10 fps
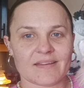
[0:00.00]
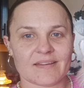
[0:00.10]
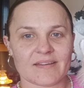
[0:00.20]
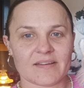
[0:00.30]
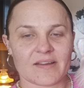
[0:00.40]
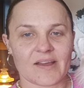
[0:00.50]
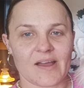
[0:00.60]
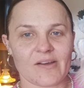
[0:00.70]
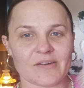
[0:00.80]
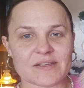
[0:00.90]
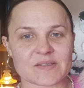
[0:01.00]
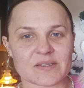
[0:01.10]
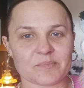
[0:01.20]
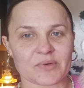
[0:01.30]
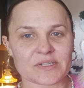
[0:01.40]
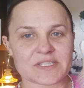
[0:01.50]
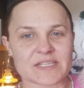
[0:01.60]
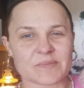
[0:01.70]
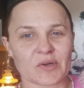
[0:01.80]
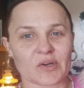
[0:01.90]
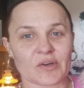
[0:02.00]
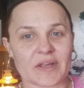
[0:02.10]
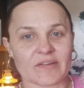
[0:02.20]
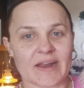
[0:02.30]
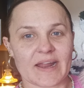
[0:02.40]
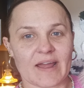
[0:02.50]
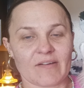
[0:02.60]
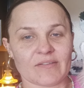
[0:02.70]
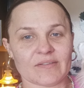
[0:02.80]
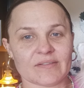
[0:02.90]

Oh, Percy's purring right now.